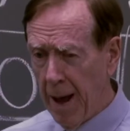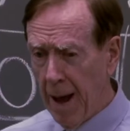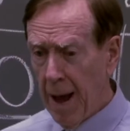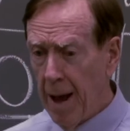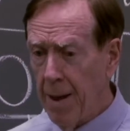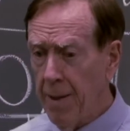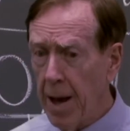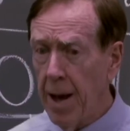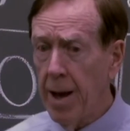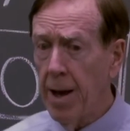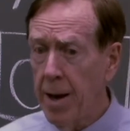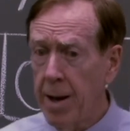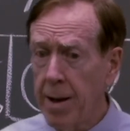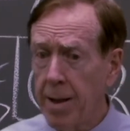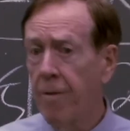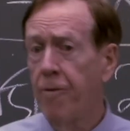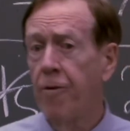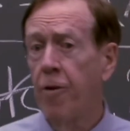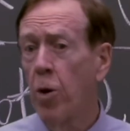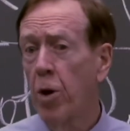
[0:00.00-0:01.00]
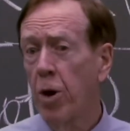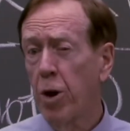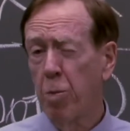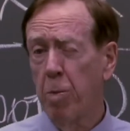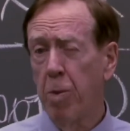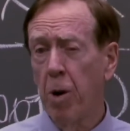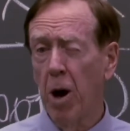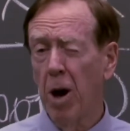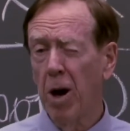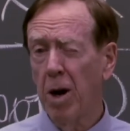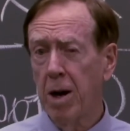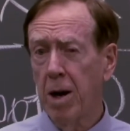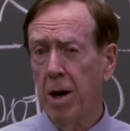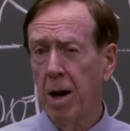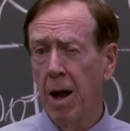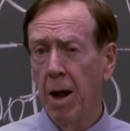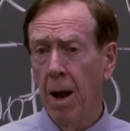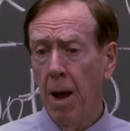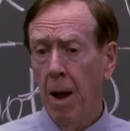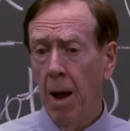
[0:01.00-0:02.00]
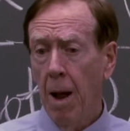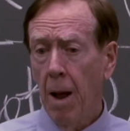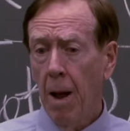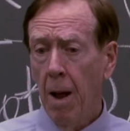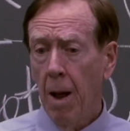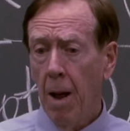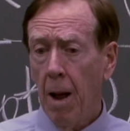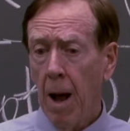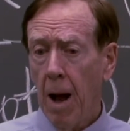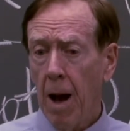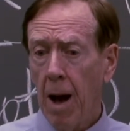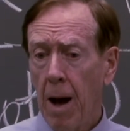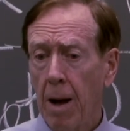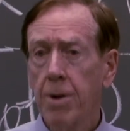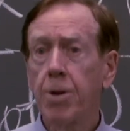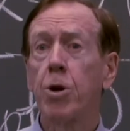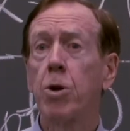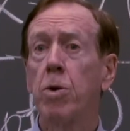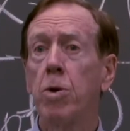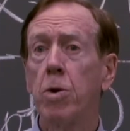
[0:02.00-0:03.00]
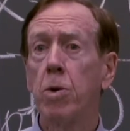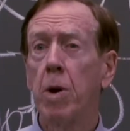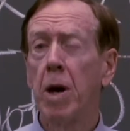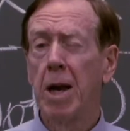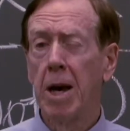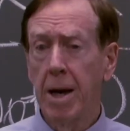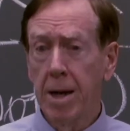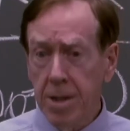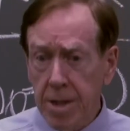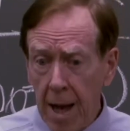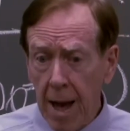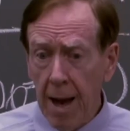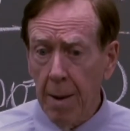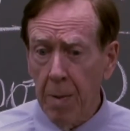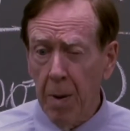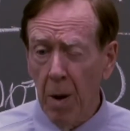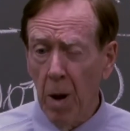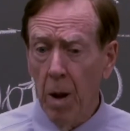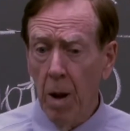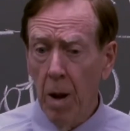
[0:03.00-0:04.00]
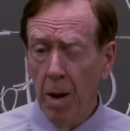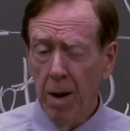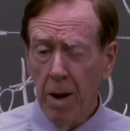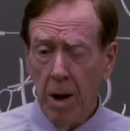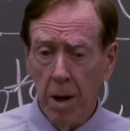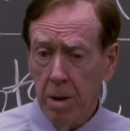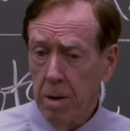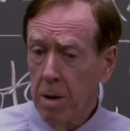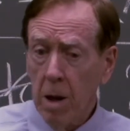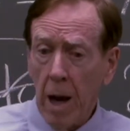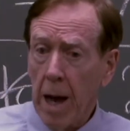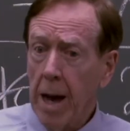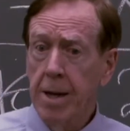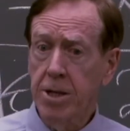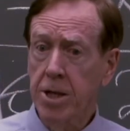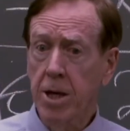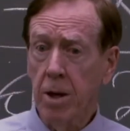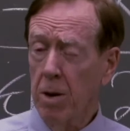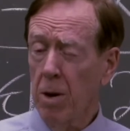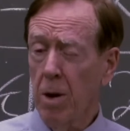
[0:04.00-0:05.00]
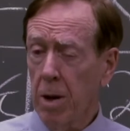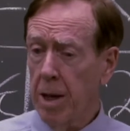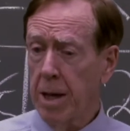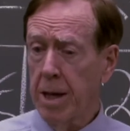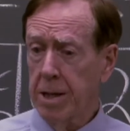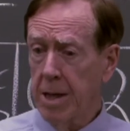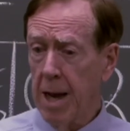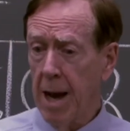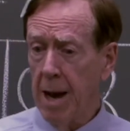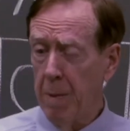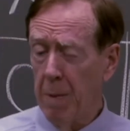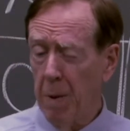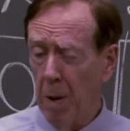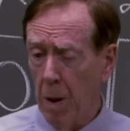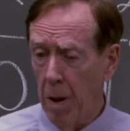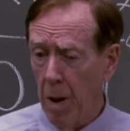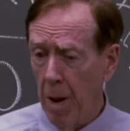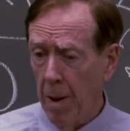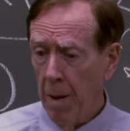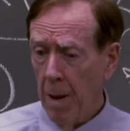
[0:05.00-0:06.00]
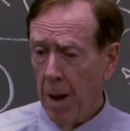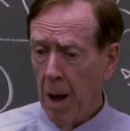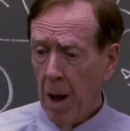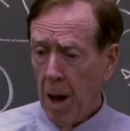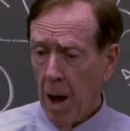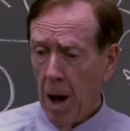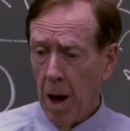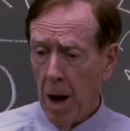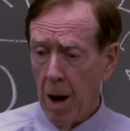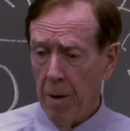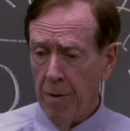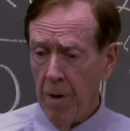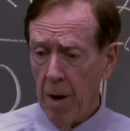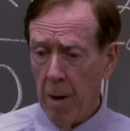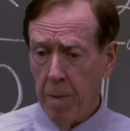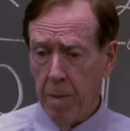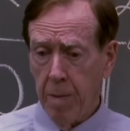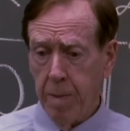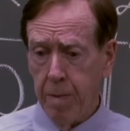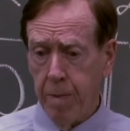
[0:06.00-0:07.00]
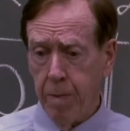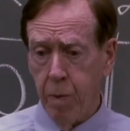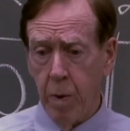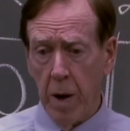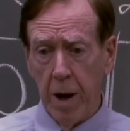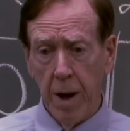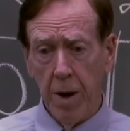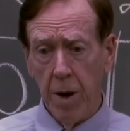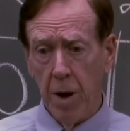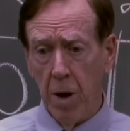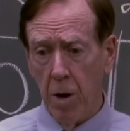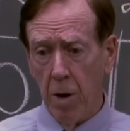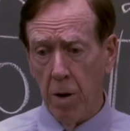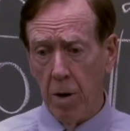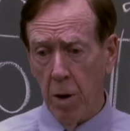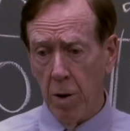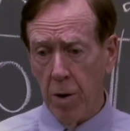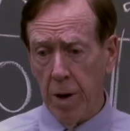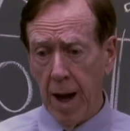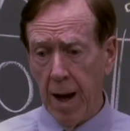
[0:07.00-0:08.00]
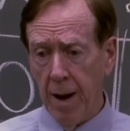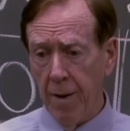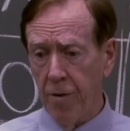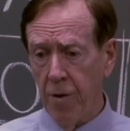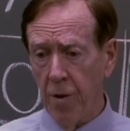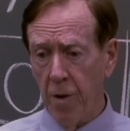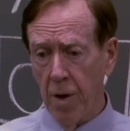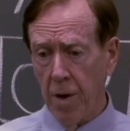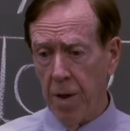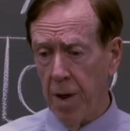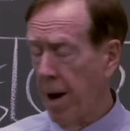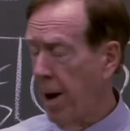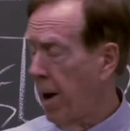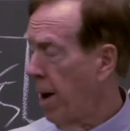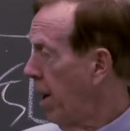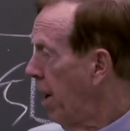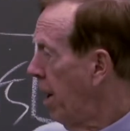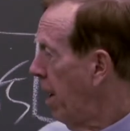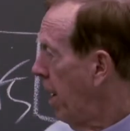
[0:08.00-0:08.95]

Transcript: And then in the fourth part, I'll do an example, a classical example of a where you're looking for the